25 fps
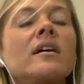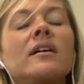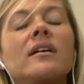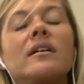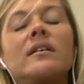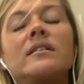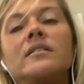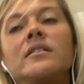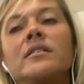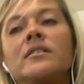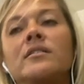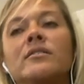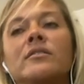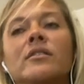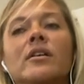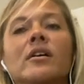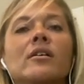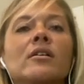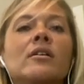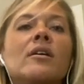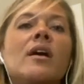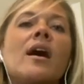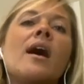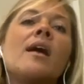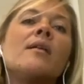you know
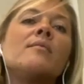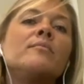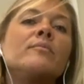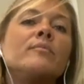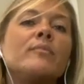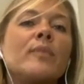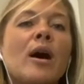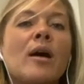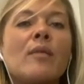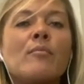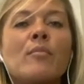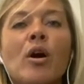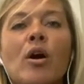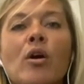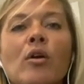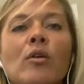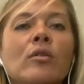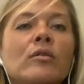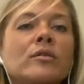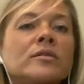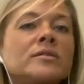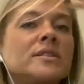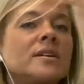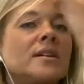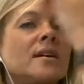oh i'm i'm
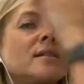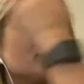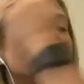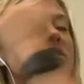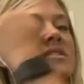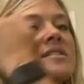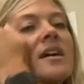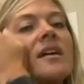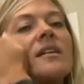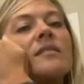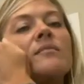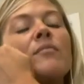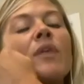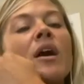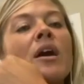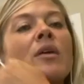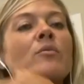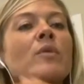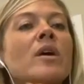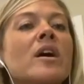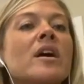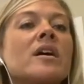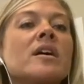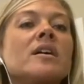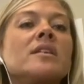old and i'm set in my
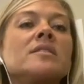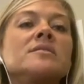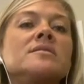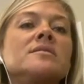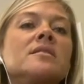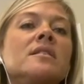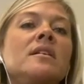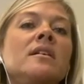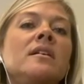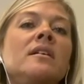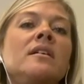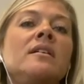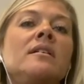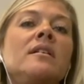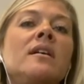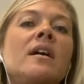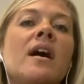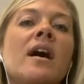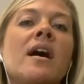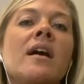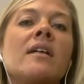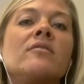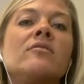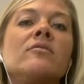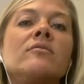ways and
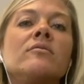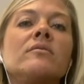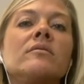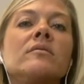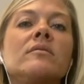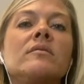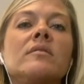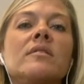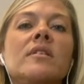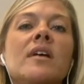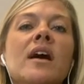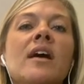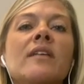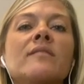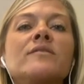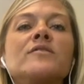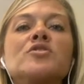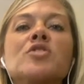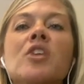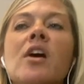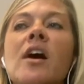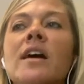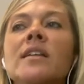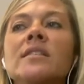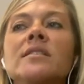i don't i've
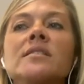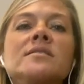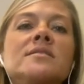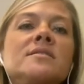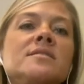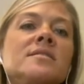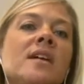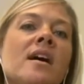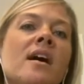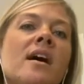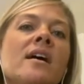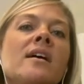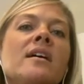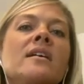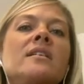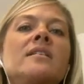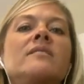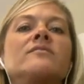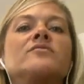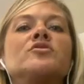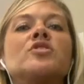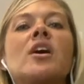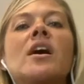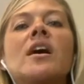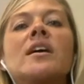tried this diet and
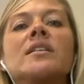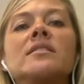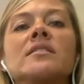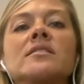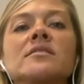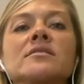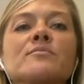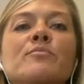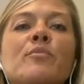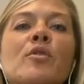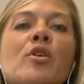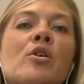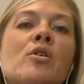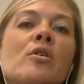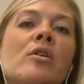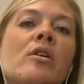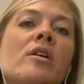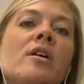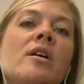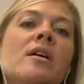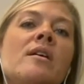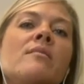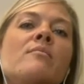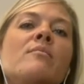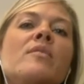i've tried this
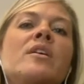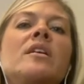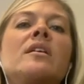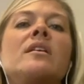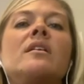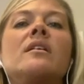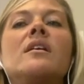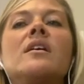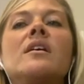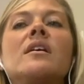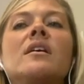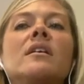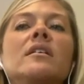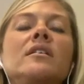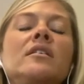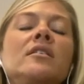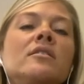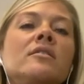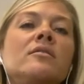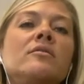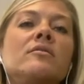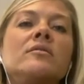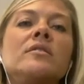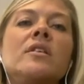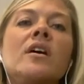program and you
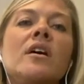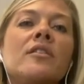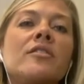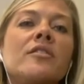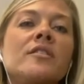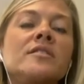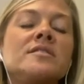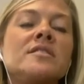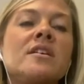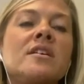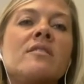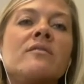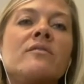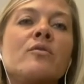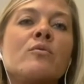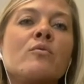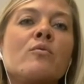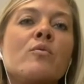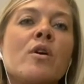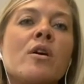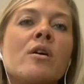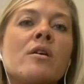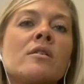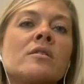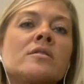know nothing's ever
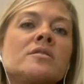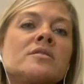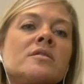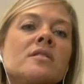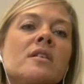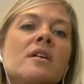worked